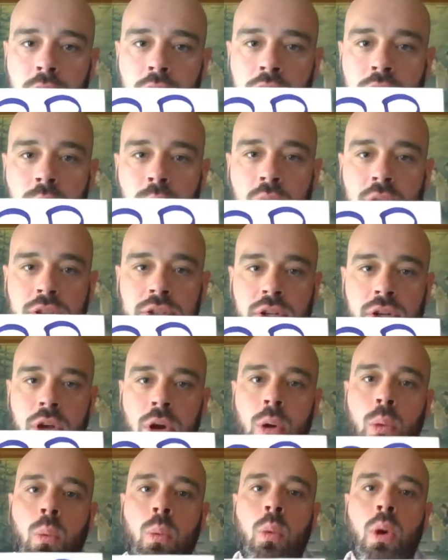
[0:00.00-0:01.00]
You want to
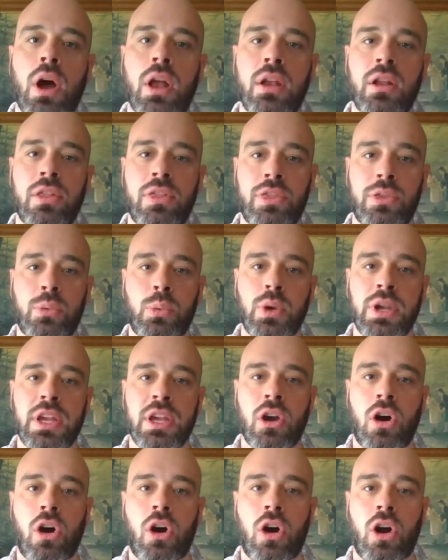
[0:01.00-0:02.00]
know what
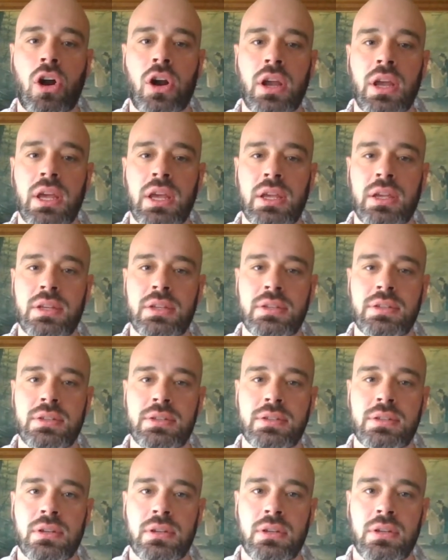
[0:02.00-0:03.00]
3R
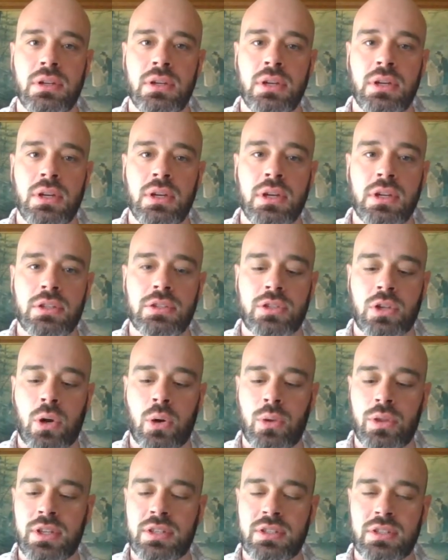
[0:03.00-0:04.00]
is.
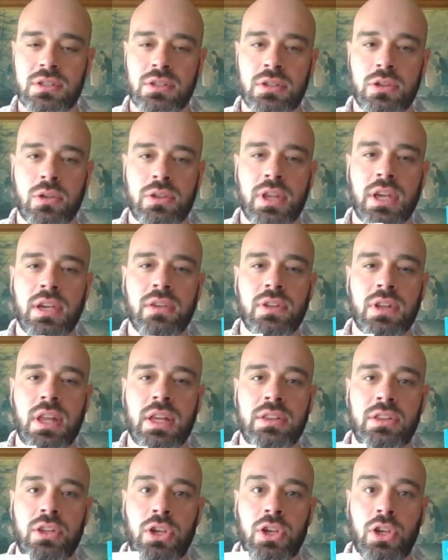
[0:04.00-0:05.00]
So this is, you think of it
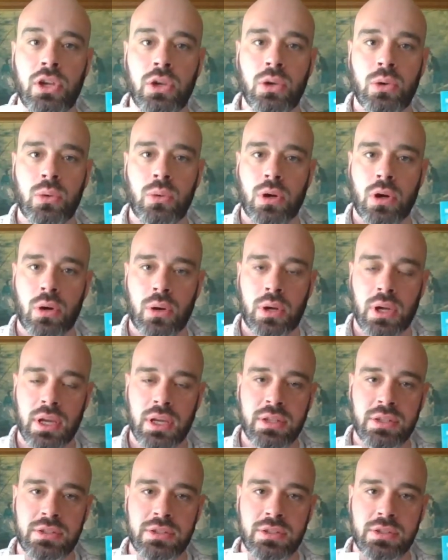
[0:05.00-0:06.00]
like the cue, okay?
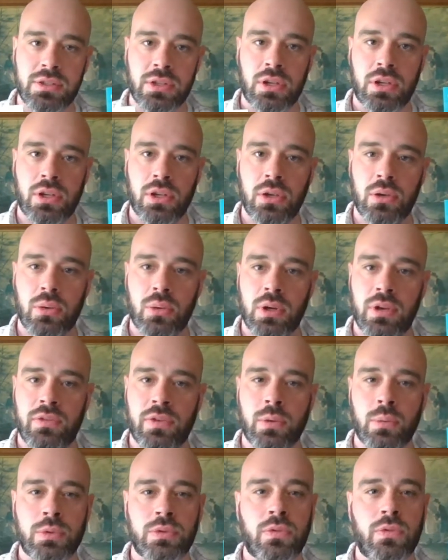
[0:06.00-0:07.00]
This is the cue. If
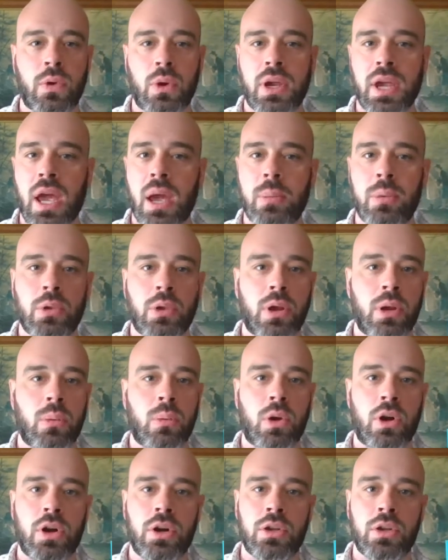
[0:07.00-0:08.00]
it was a vocabulary
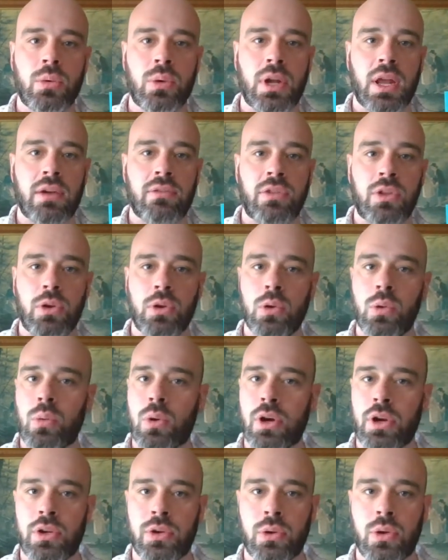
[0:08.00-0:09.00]
word, you would have the new
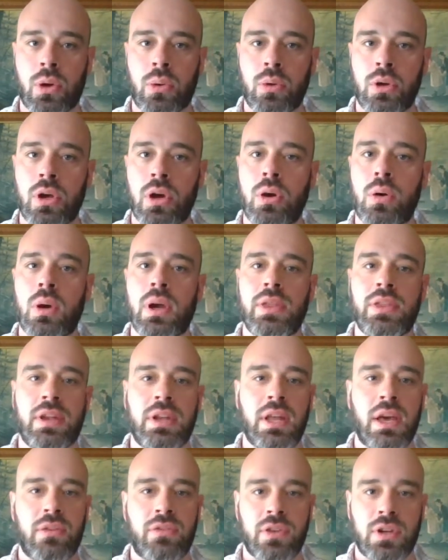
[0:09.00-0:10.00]
word you don't know, and the
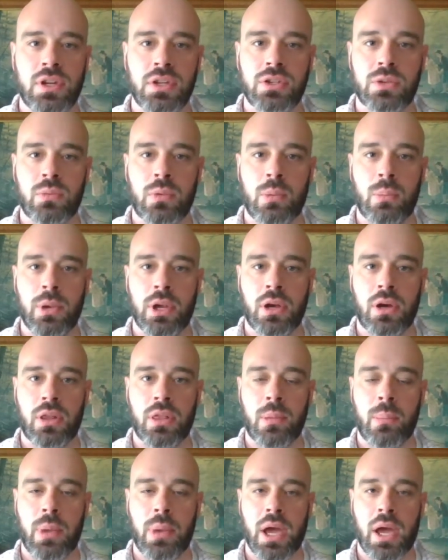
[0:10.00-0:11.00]
definition would be on
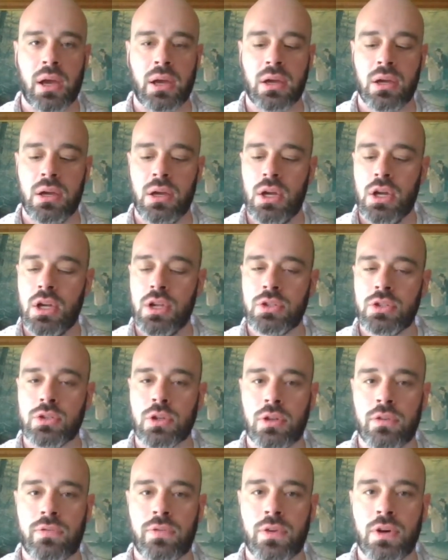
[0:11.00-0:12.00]
the back.
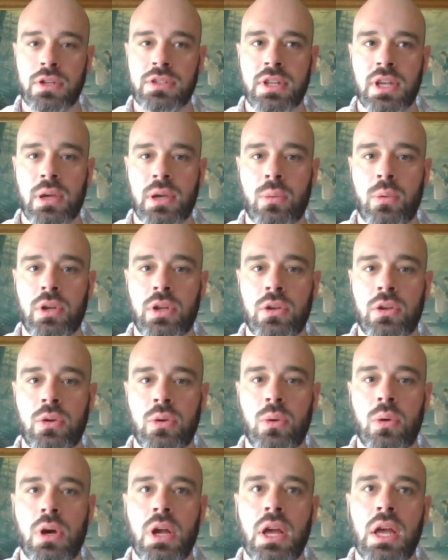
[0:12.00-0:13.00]
So the first thing we
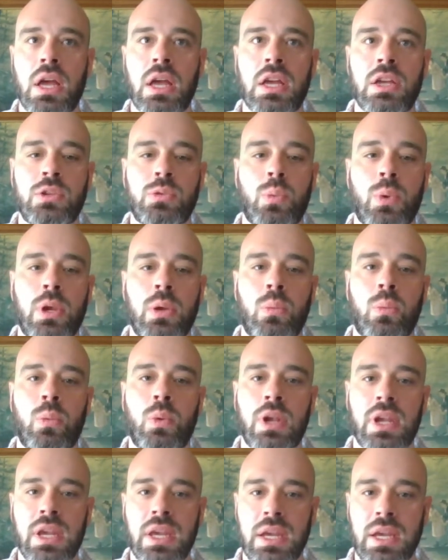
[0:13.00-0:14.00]
do is we
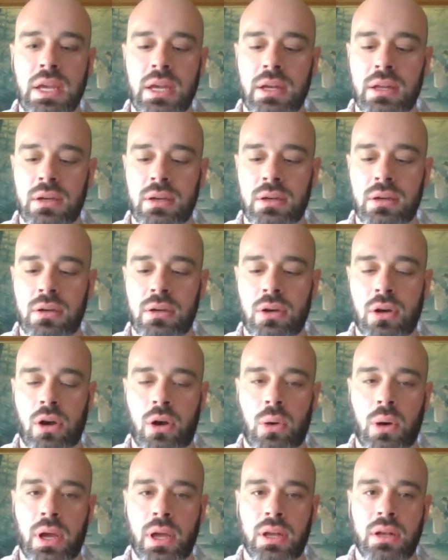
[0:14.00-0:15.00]
read, all
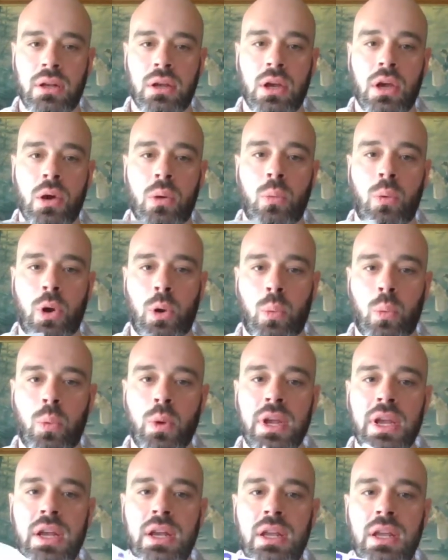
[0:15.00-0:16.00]
right? We're
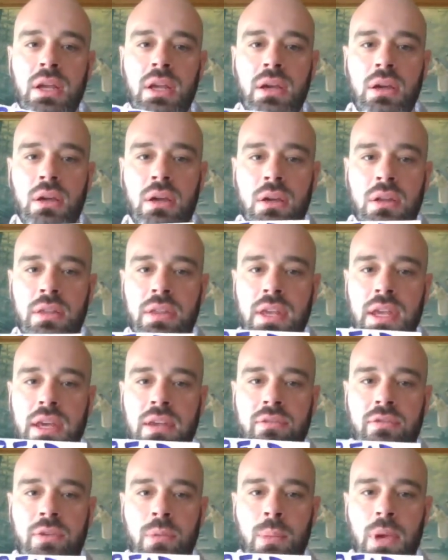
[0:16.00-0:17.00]
reading the
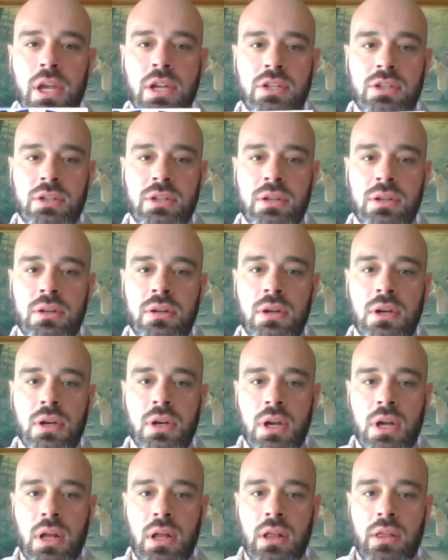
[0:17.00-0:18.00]
information.
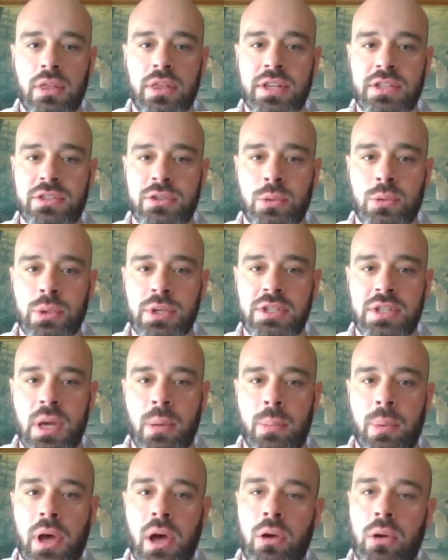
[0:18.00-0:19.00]
This
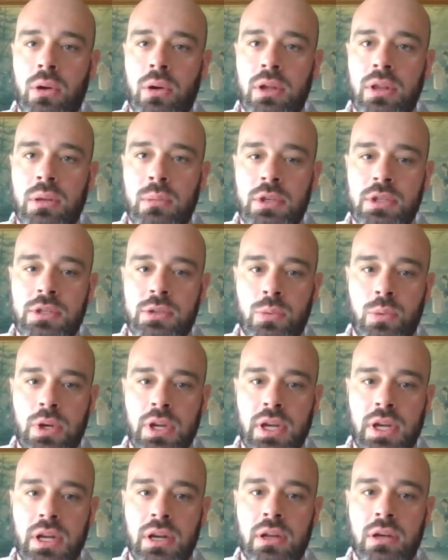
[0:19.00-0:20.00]
3-step algorithm is
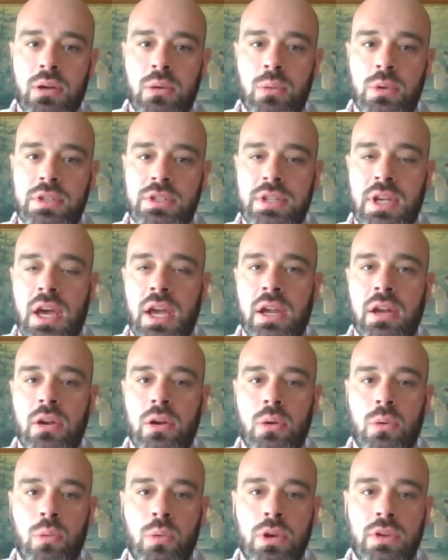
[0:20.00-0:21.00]
read, recite,
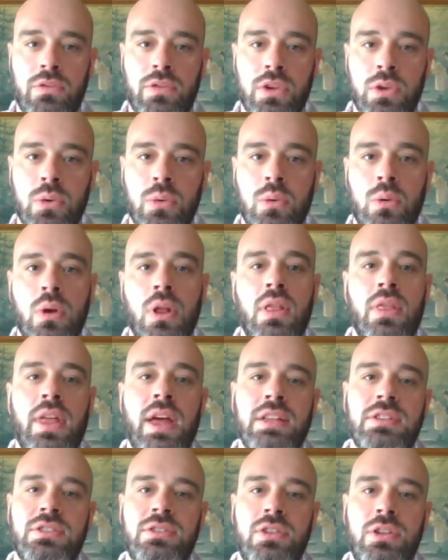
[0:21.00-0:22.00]
review.
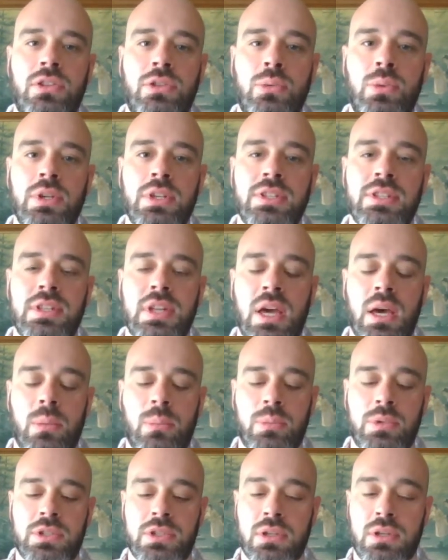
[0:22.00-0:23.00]
That's the 3
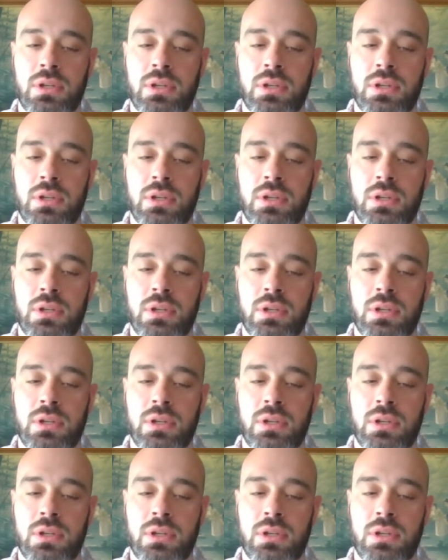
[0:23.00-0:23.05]
steps.